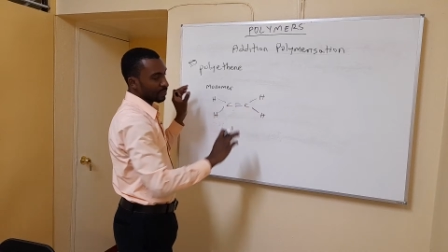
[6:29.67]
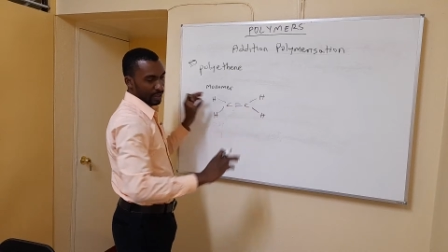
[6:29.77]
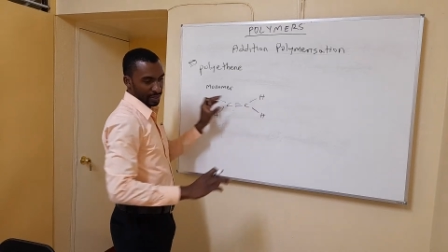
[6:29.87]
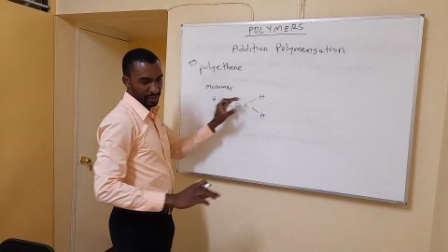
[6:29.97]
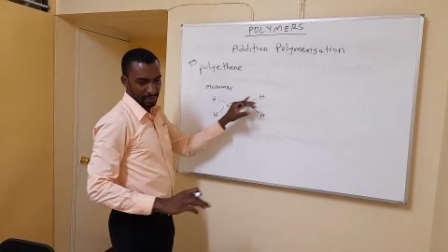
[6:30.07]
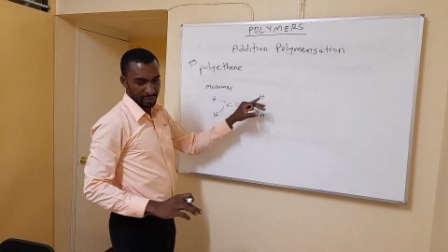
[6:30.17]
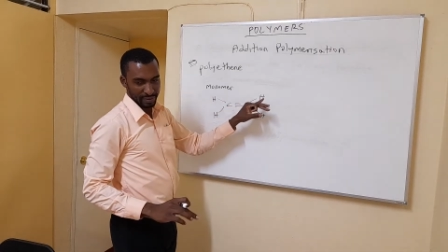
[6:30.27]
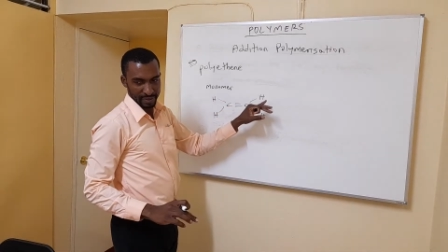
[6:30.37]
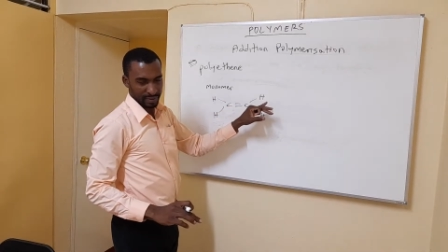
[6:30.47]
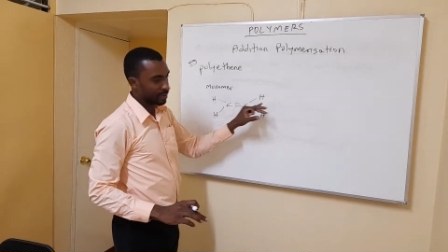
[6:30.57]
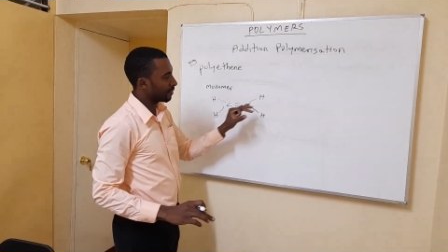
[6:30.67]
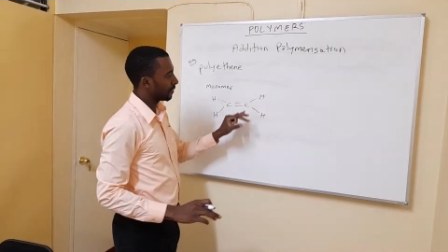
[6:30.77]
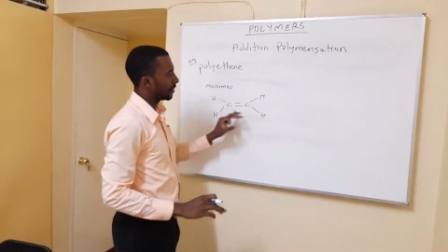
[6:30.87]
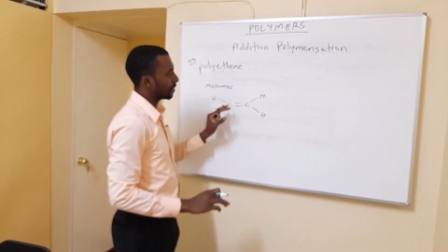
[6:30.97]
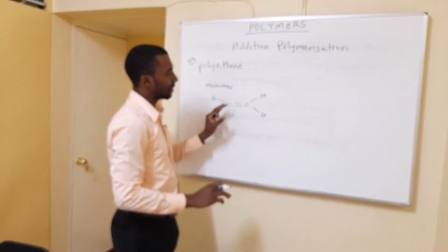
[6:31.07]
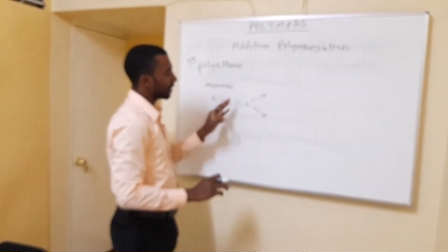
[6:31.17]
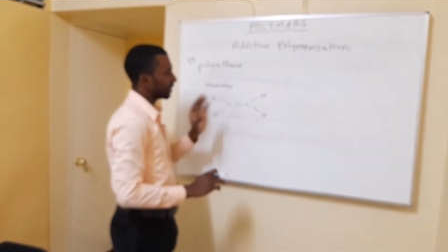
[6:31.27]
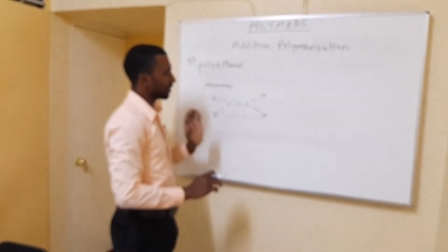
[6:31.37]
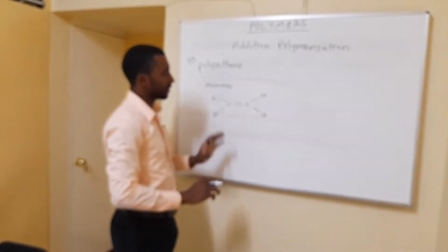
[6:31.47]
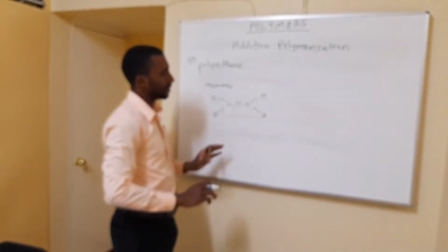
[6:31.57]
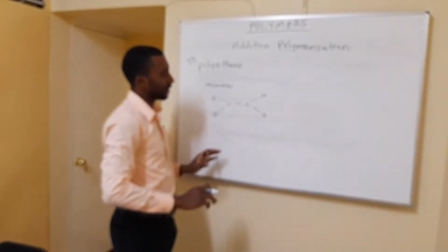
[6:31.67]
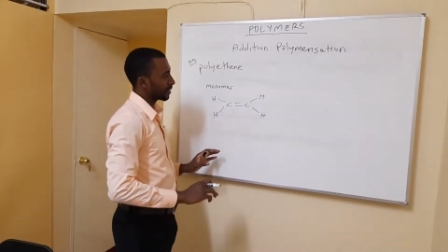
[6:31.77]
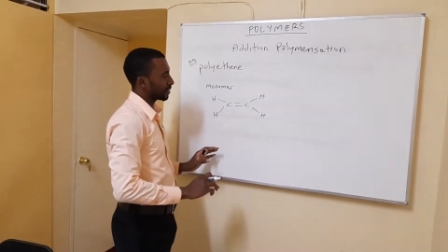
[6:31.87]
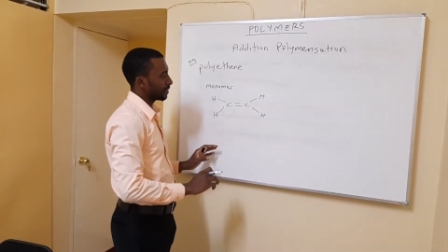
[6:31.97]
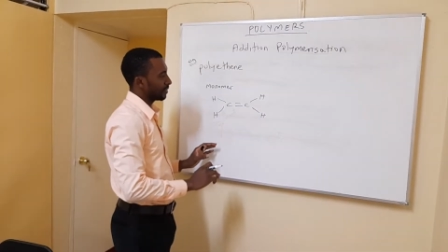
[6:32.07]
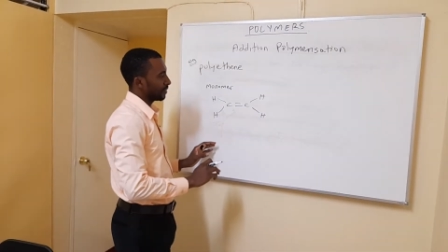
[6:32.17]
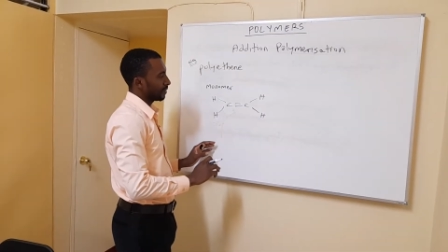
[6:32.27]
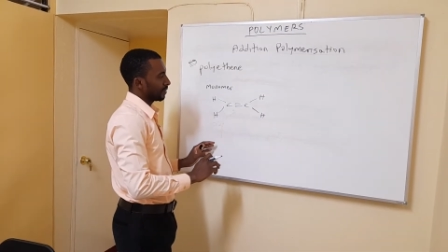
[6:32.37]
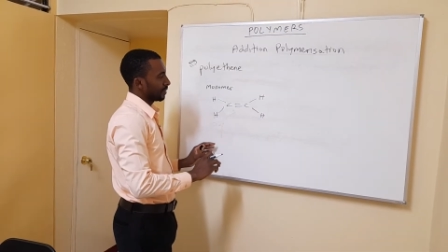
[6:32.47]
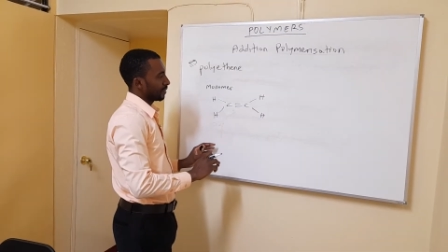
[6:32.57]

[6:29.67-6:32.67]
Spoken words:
molecules form addition reaction,